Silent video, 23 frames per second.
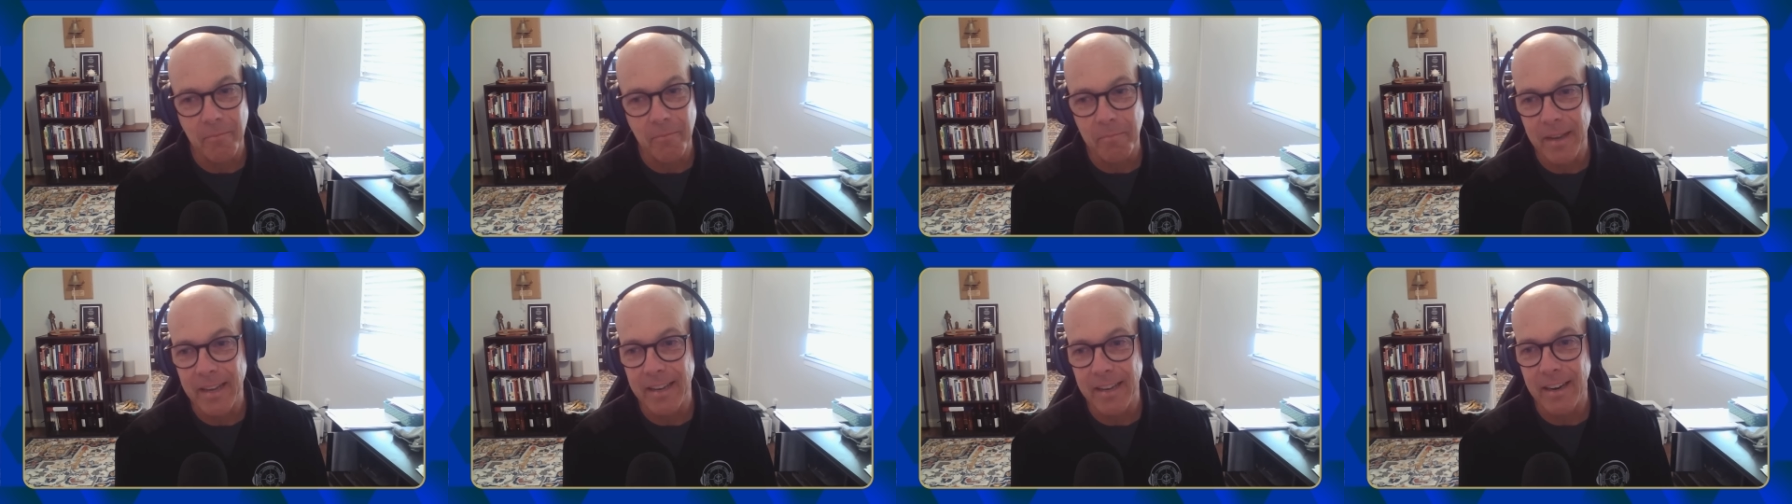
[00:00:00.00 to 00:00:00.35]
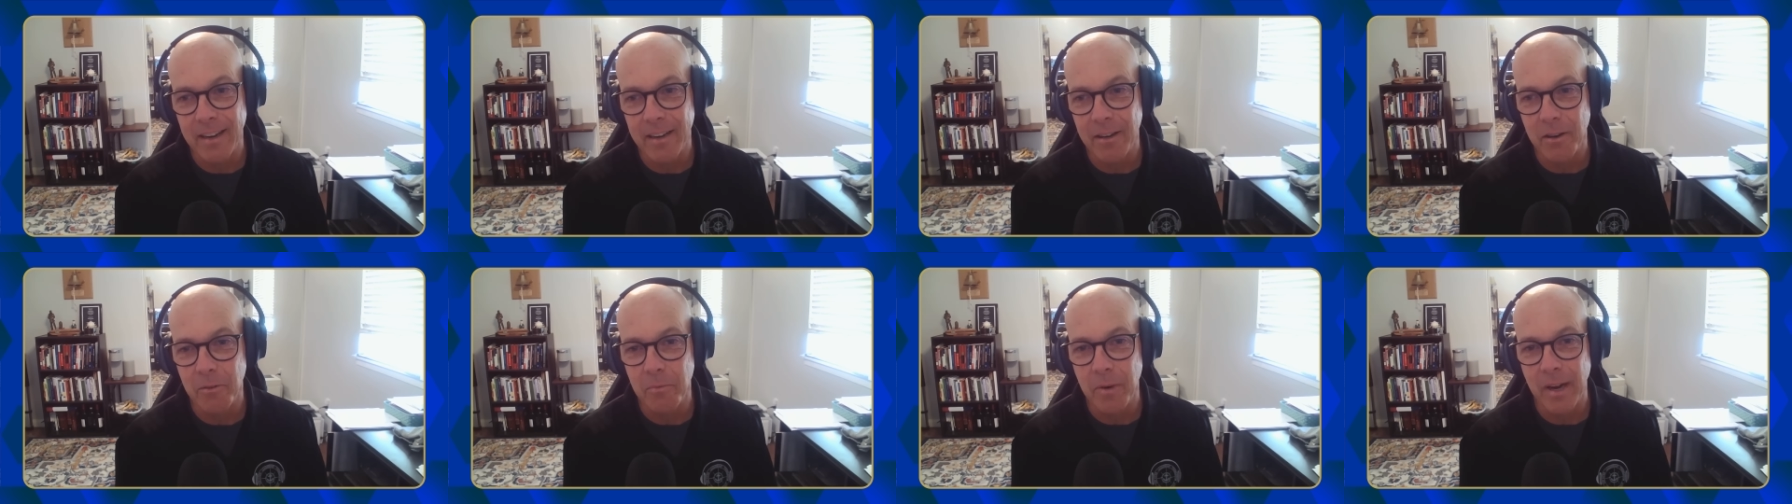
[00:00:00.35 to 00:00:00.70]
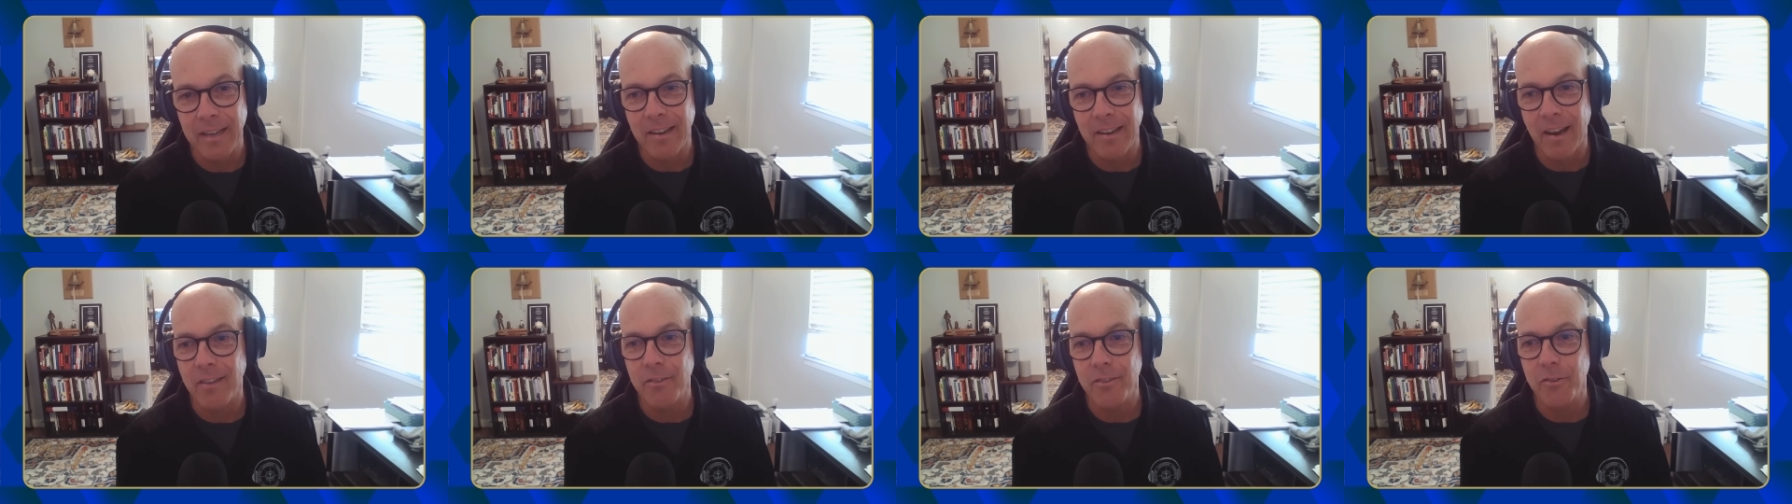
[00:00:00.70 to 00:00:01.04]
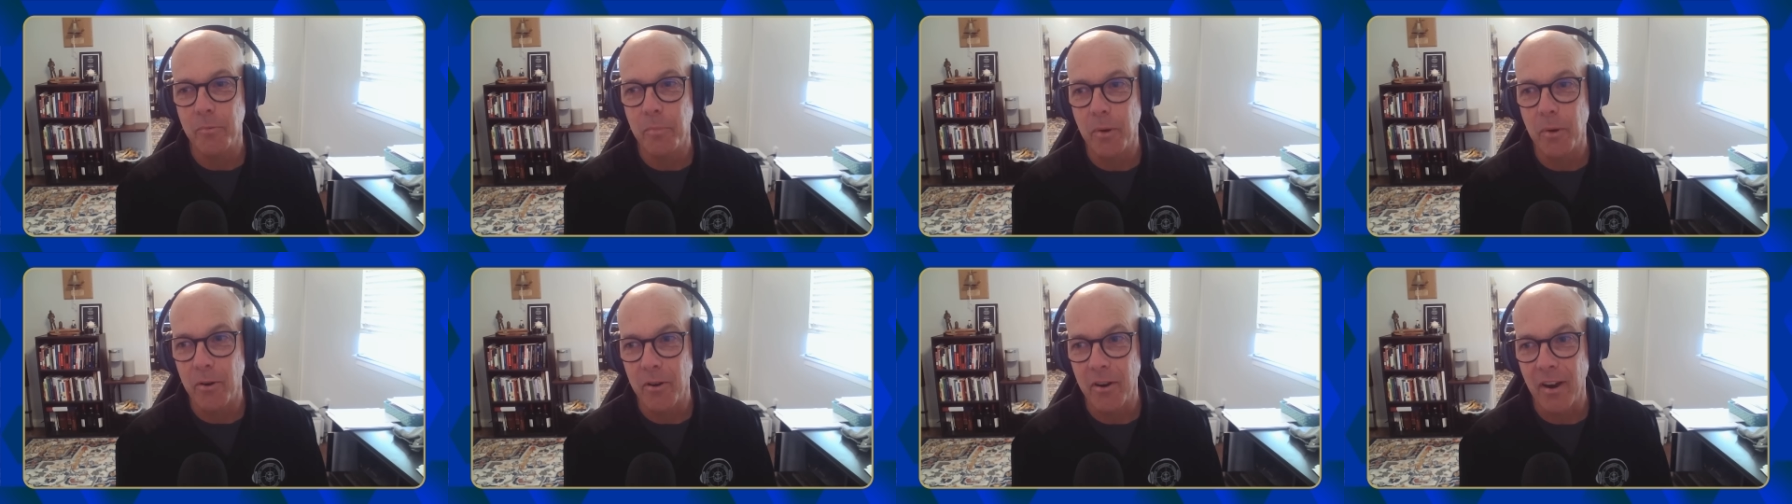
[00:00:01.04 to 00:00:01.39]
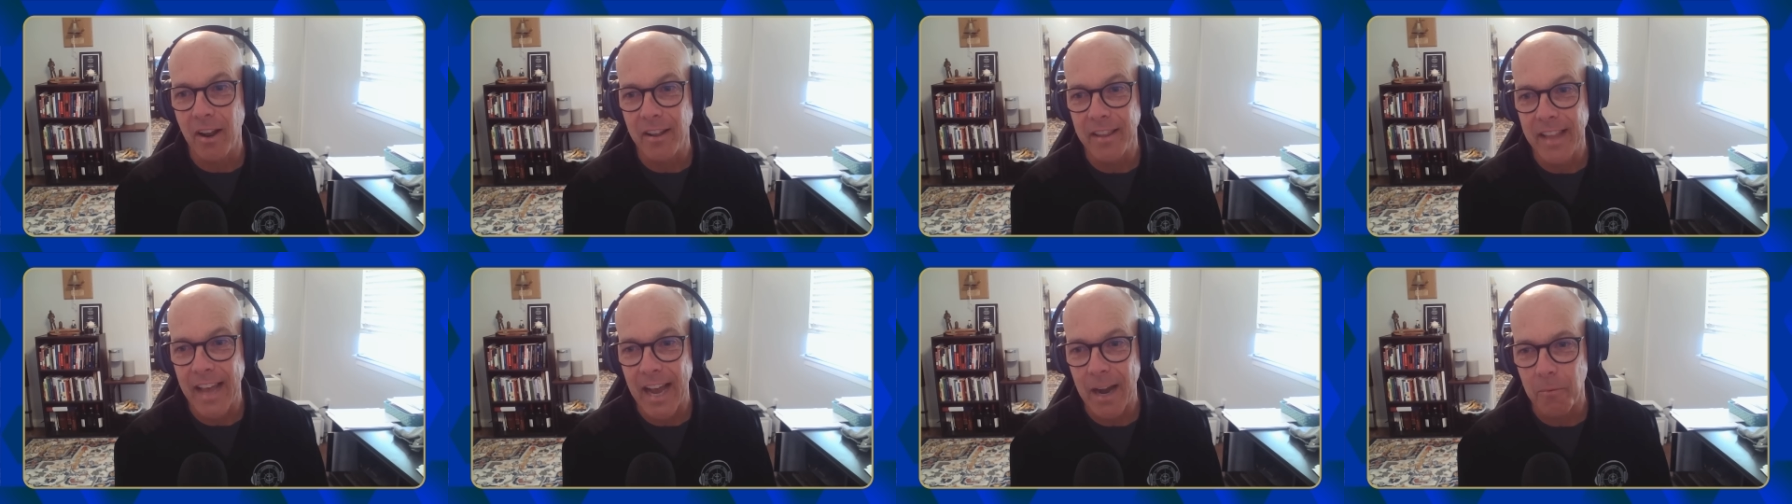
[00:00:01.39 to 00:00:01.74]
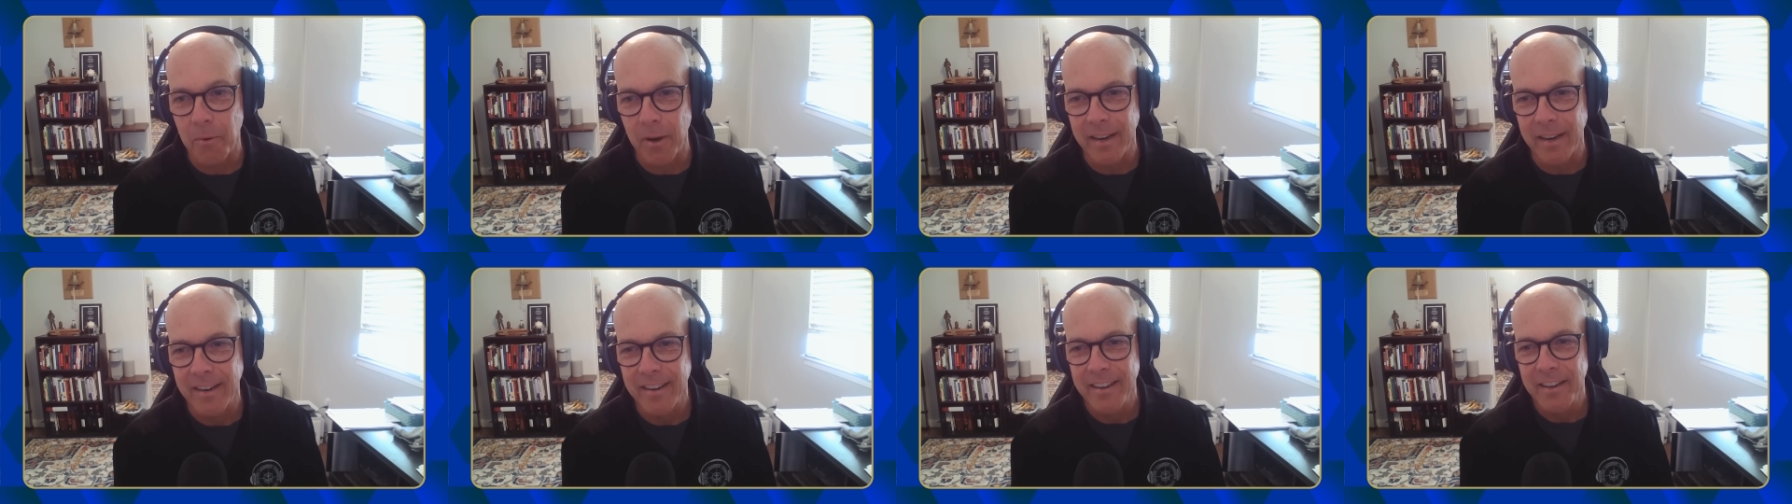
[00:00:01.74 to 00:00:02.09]
man, I dodged a bullet on that
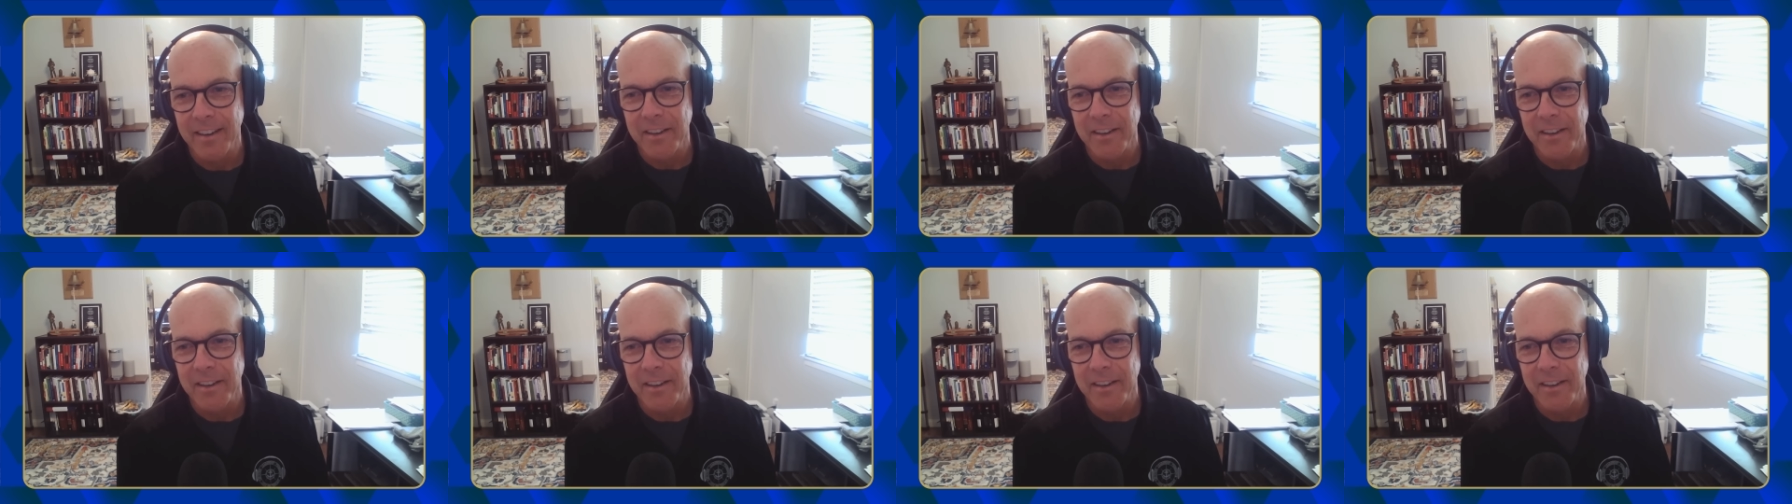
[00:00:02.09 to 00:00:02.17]
one.